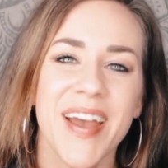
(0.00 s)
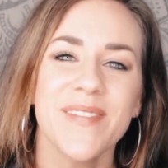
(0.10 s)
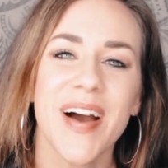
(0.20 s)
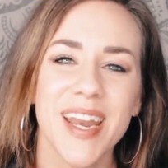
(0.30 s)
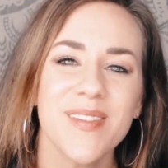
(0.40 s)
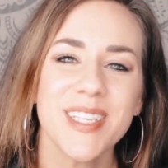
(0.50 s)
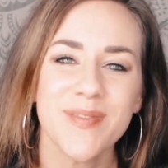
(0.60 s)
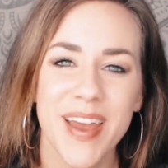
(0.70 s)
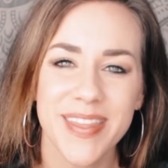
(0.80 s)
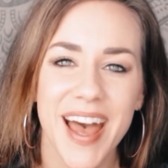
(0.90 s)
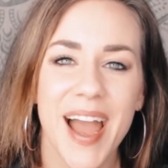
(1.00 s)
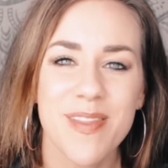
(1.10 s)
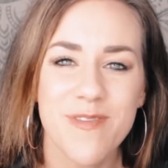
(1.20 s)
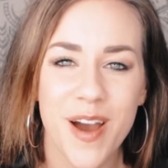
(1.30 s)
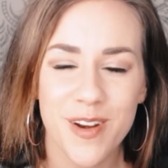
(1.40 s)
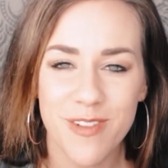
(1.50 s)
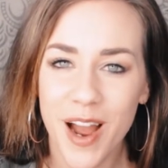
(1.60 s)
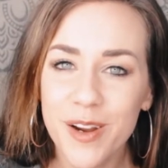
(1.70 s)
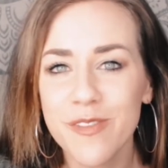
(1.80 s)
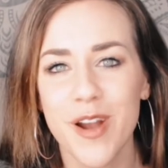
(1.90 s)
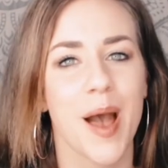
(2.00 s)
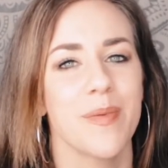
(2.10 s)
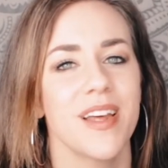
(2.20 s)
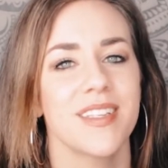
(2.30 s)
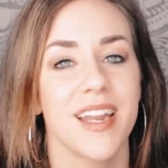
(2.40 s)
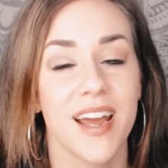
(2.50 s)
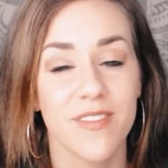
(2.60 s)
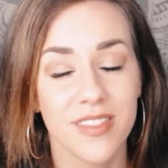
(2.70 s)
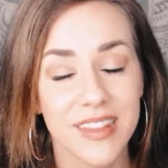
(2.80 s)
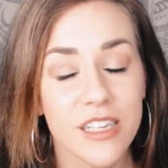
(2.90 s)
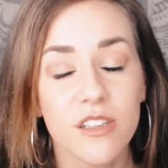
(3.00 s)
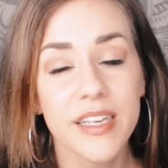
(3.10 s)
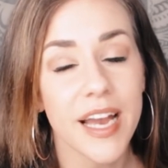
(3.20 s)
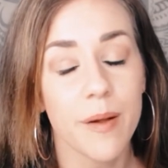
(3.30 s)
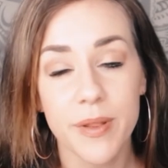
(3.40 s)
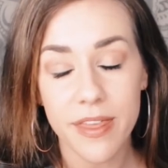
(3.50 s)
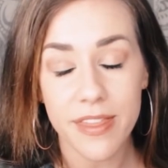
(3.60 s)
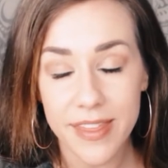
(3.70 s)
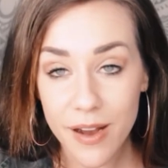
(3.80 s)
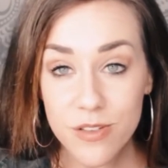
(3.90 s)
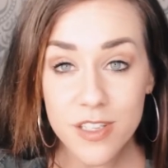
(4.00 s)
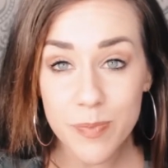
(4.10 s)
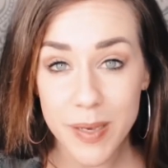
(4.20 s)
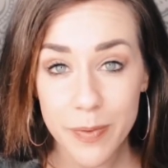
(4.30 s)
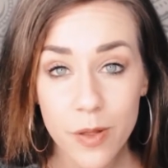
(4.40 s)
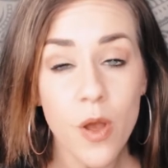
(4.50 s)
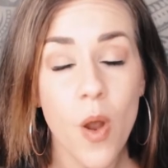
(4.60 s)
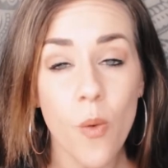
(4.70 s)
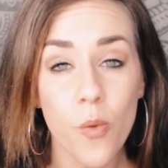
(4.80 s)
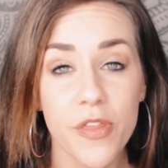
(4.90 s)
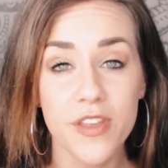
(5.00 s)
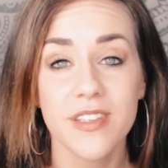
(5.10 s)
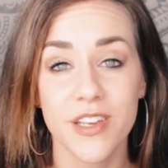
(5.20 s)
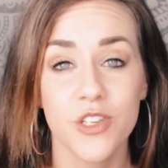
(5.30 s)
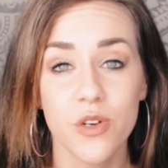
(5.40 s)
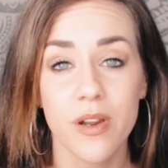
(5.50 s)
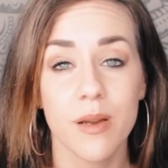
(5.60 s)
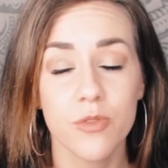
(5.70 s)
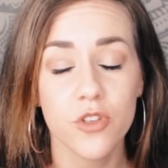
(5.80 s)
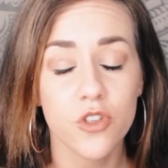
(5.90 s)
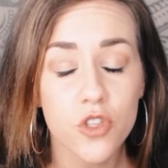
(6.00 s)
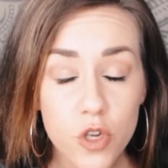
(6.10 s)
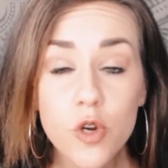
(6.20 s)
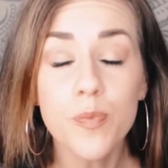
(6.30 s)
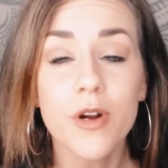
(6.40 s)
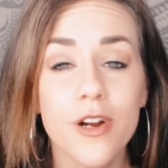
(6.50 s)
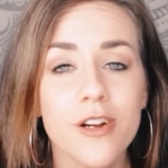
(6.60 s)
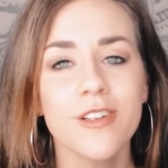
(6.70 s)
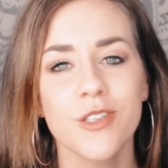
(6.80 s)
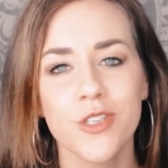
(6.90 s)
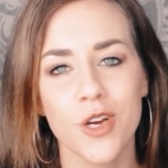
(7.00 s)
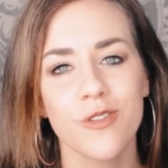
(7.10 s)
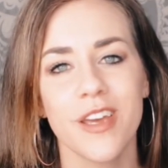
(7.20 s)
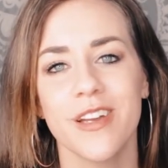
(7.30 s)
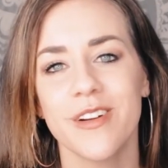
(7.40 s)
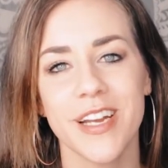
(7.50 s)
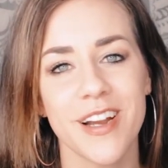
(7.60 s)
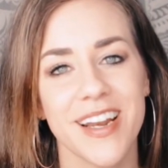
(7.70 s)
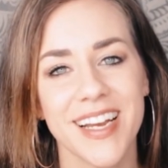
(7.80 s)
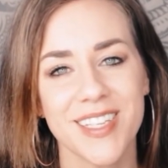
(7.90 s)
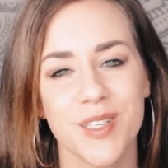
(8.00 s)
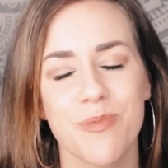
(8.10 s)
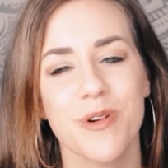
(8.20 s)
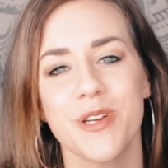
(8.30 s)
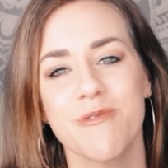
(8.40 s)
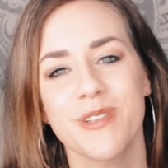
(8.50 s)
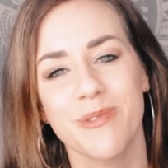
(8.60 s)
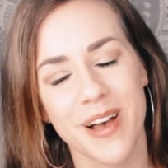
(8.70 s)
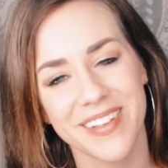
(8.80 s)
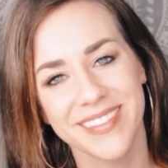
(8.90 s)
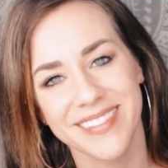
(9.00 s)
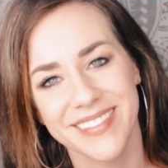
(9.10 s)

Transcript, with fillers: My name is Samantha. I'm the founder of Hungry for Happiness and I've literally helped thousands of people with this issue and I'm super stoked that you're here and I can support you as well.